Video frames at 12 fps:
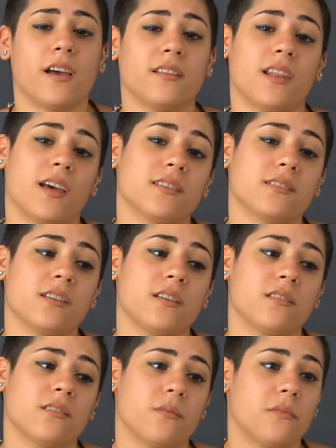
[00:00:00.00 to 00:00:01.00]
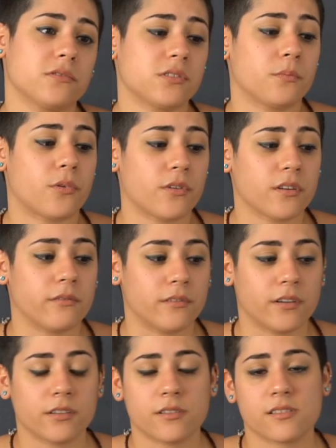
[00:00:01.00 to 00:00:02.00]
And lastly, the most important
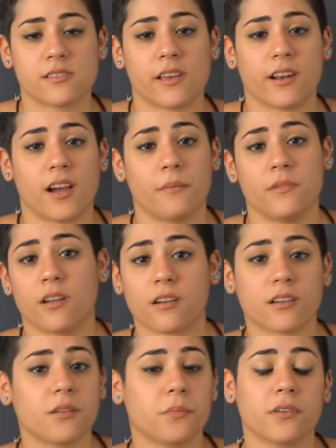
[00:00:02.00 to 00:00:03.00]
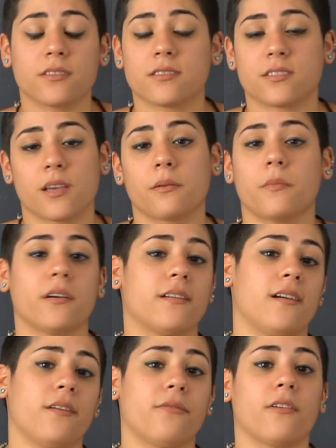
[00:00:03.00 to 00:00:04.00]
one is that I'm not gonna put the same amount
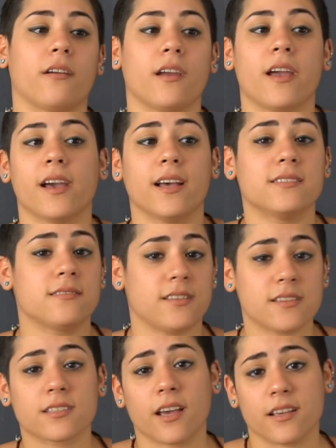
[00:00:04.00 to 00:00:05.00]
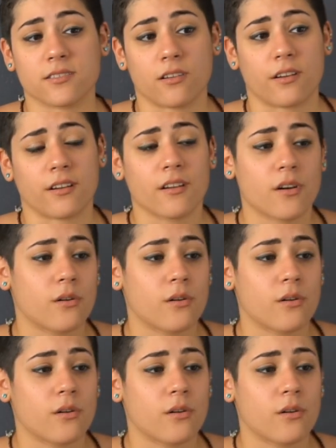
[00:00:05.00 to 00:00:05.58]
of effort as these guys are,